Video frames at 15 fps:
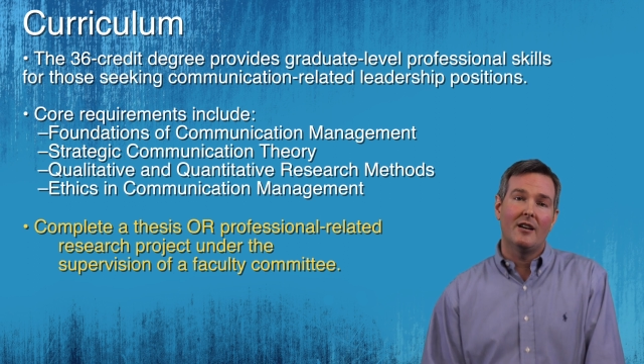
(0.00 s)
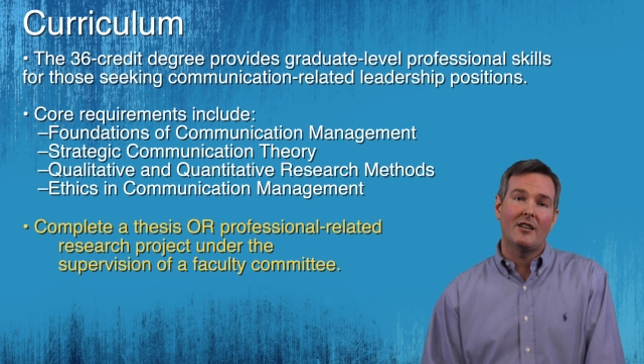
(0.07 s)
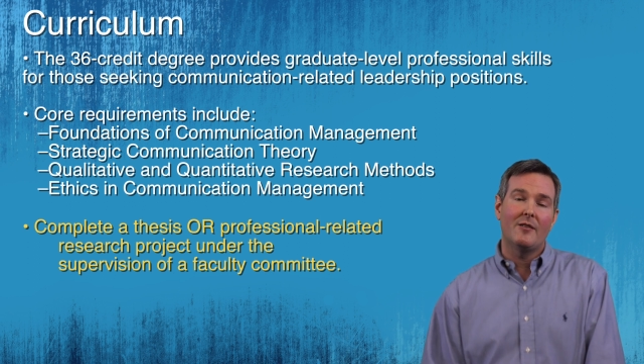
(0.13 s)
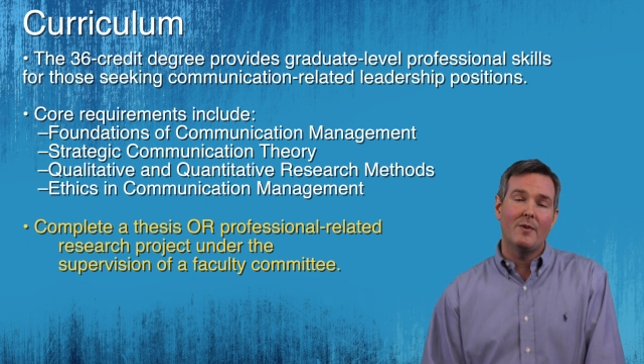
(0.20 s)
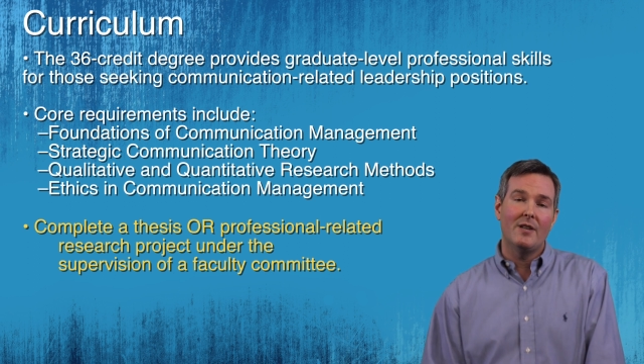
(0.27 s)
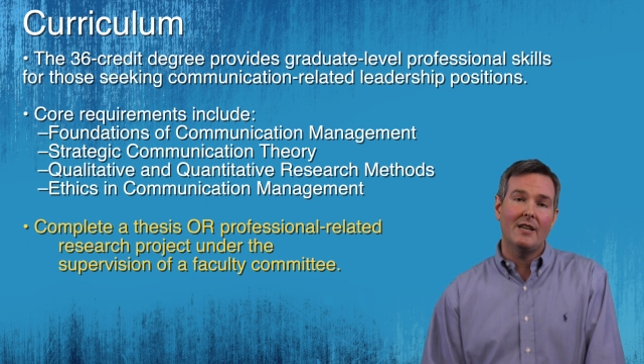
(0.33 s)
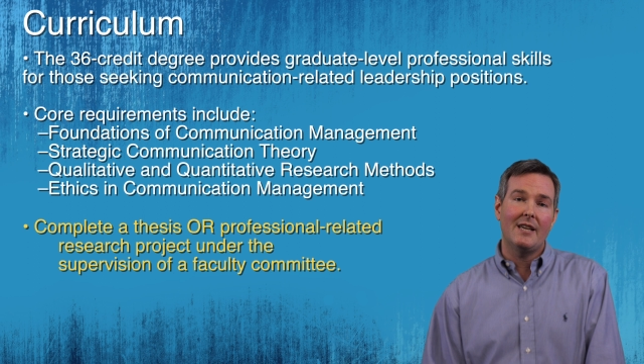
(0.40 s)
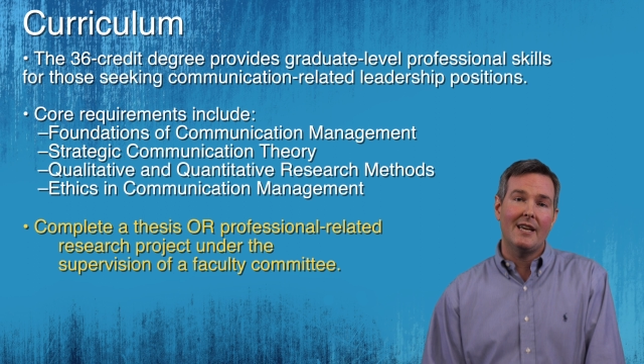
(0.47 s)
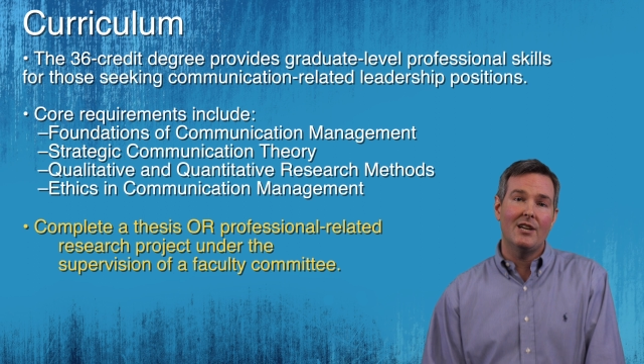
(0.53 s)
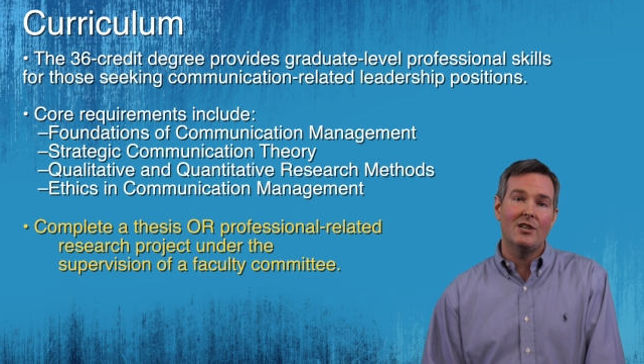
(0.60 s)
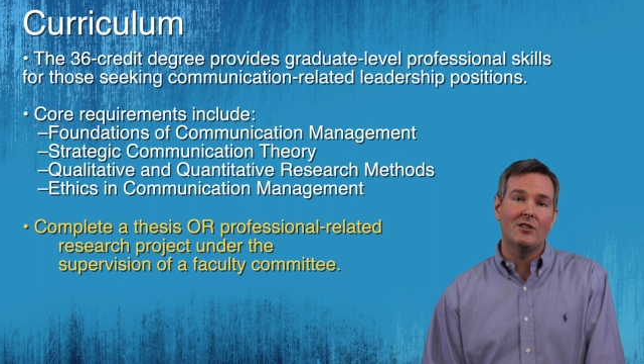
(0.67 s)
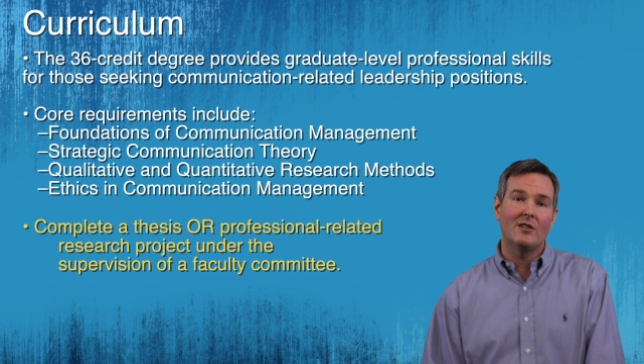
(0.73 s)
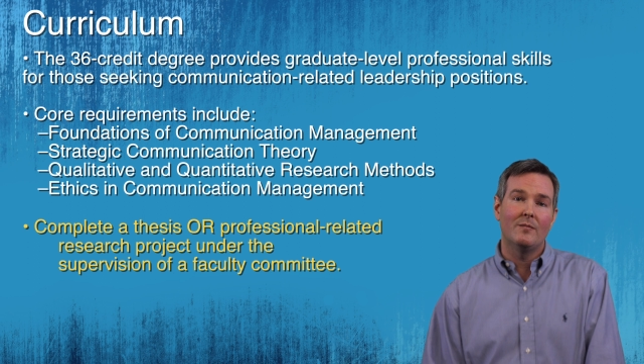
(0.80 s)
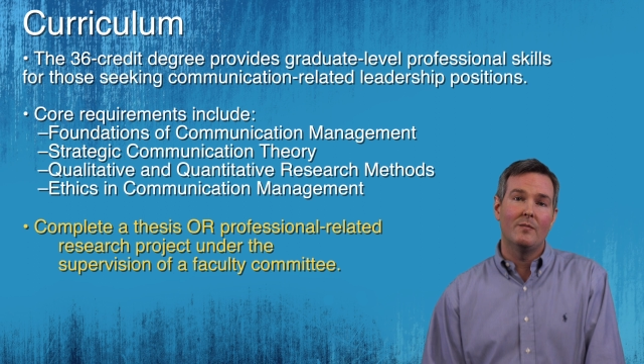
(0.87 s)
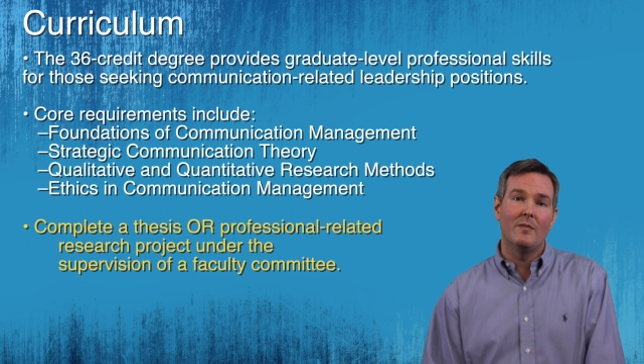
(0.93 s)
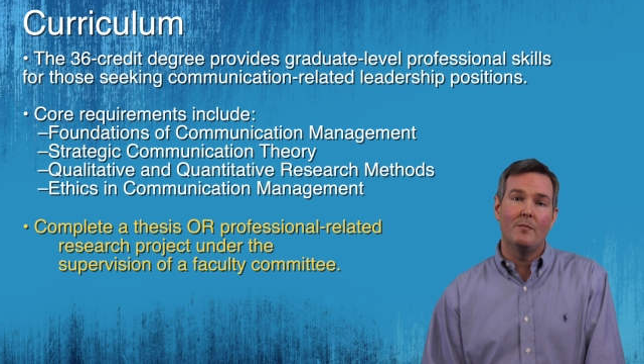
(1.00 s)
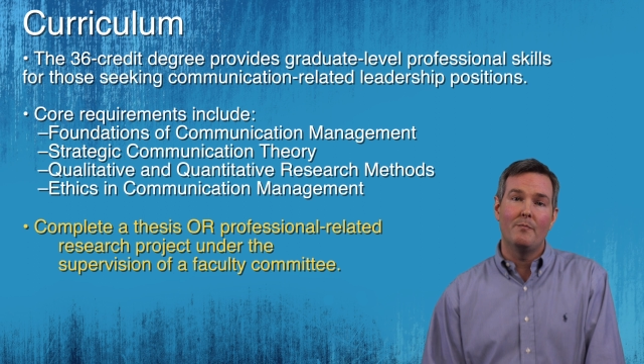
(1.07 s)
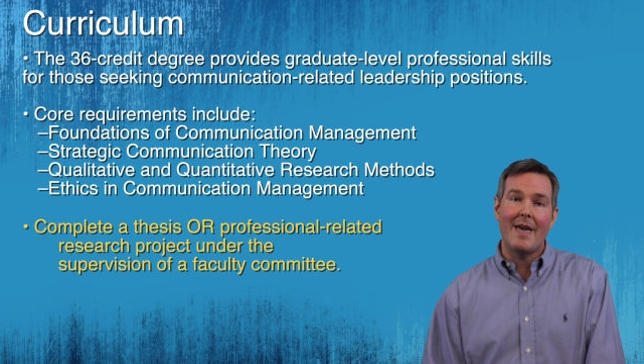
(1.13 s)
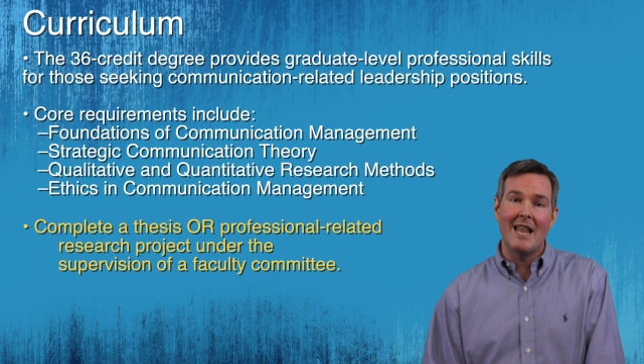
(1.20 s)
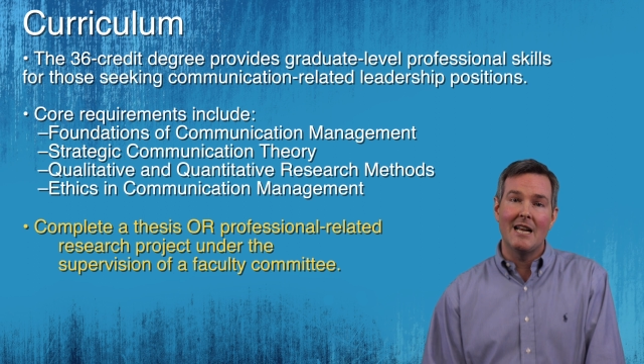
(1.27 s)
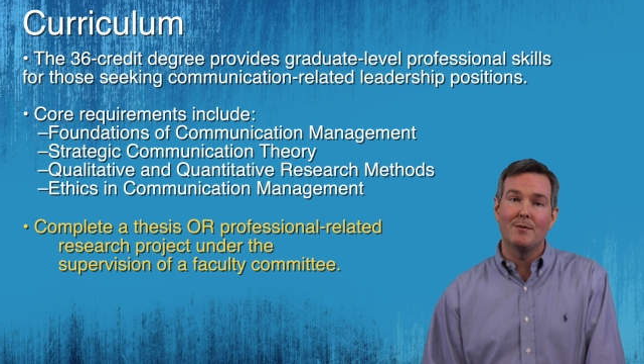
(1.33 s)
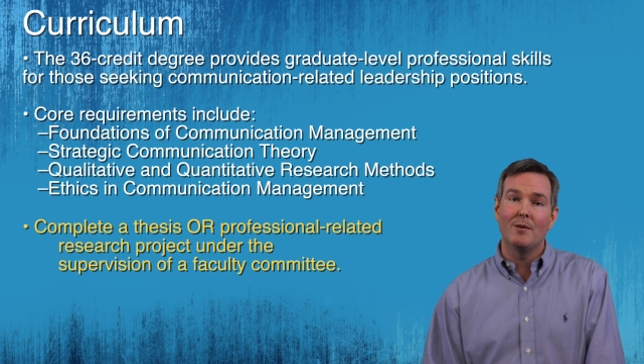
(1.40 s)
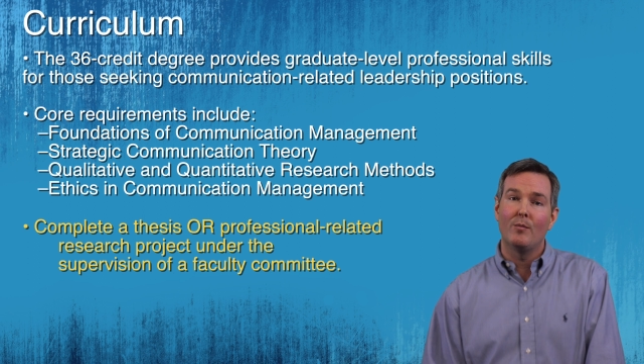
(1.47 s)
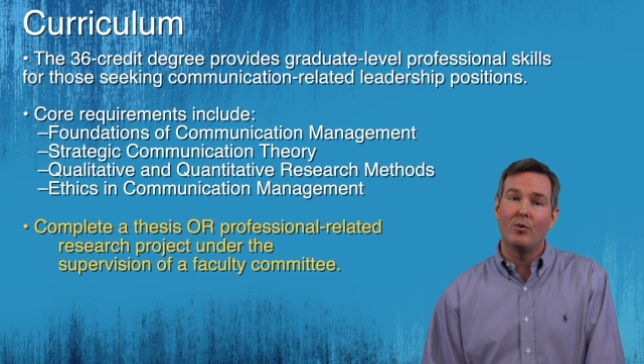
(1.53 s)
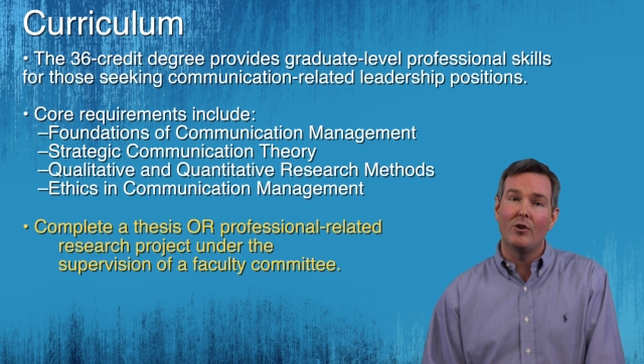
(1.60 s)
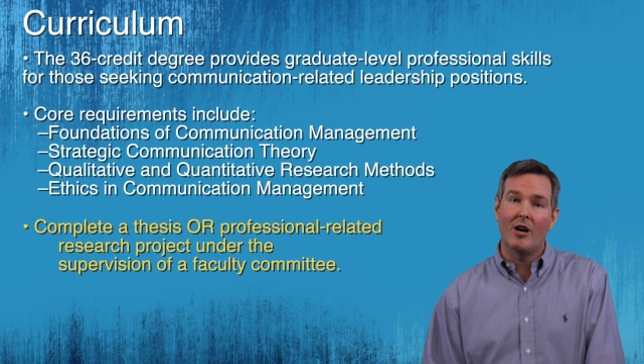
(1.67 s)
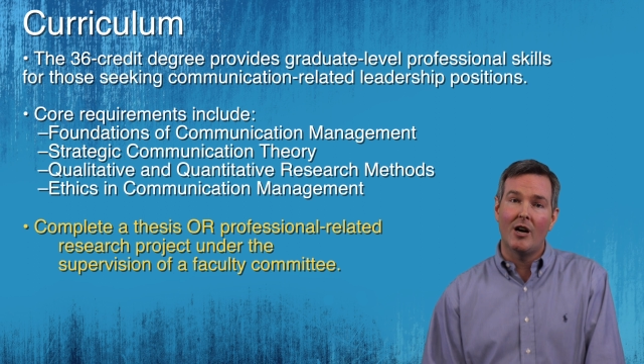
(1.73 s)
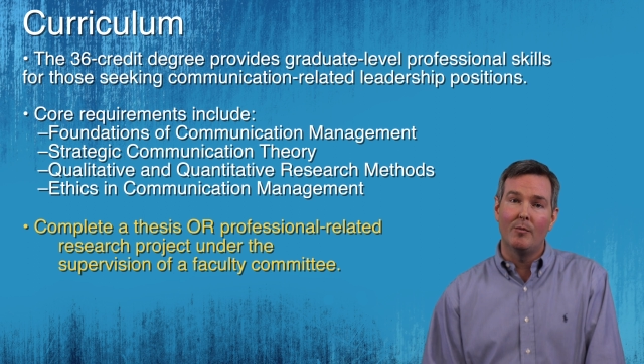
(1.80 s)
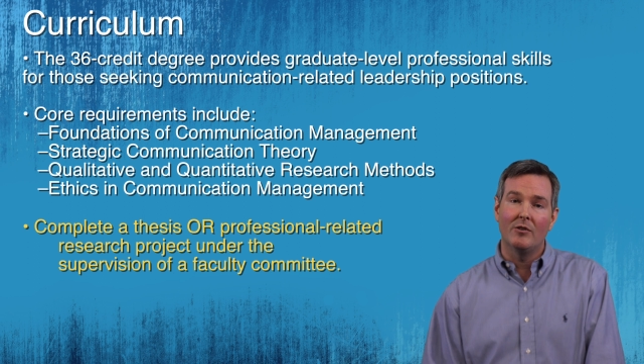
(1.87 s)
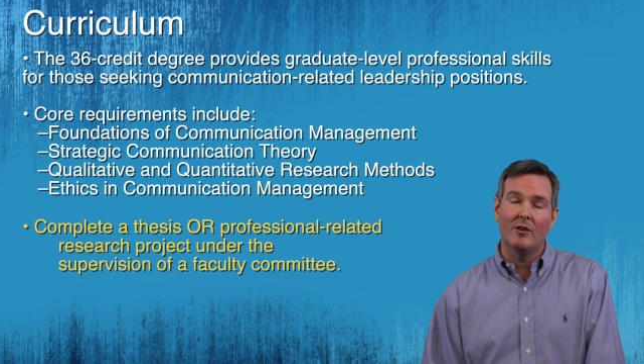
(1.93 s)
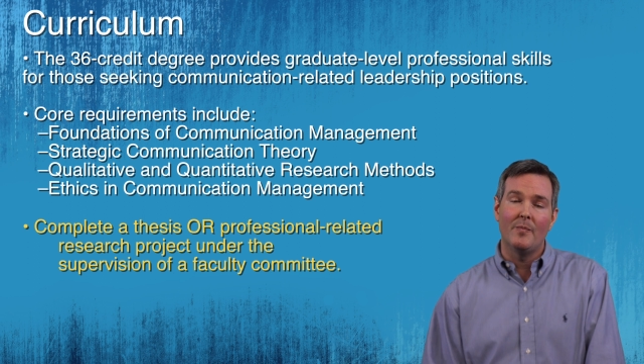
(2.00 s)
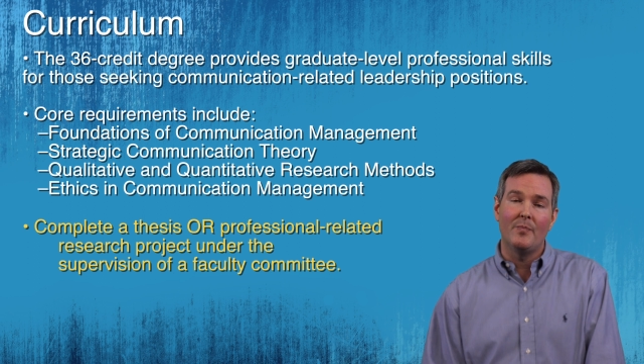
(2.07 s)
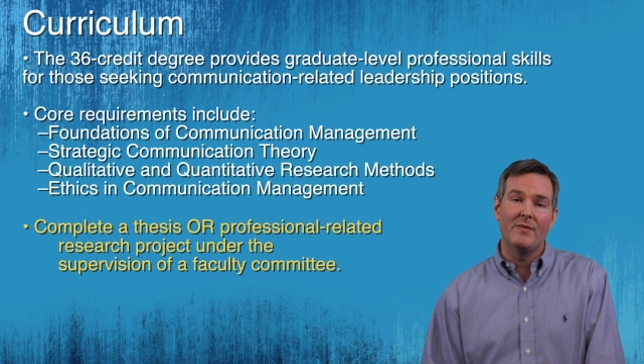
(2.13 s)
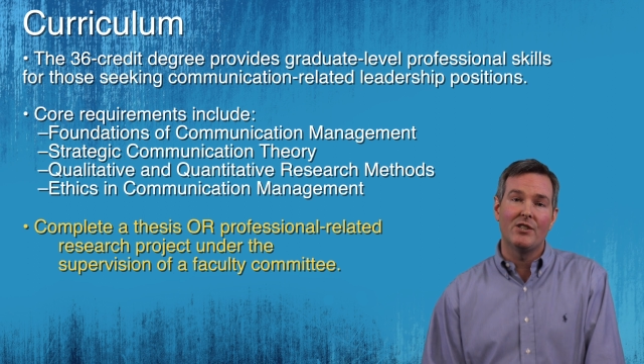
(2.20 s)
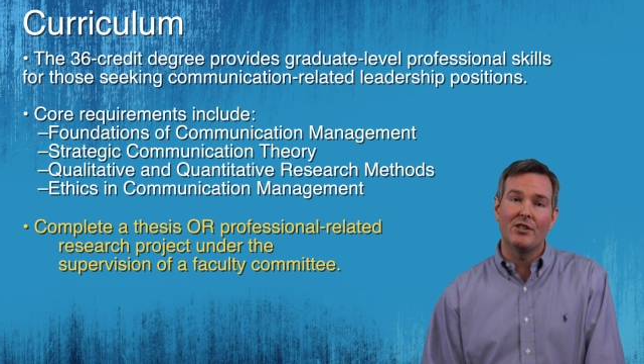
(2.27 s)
communication management problem,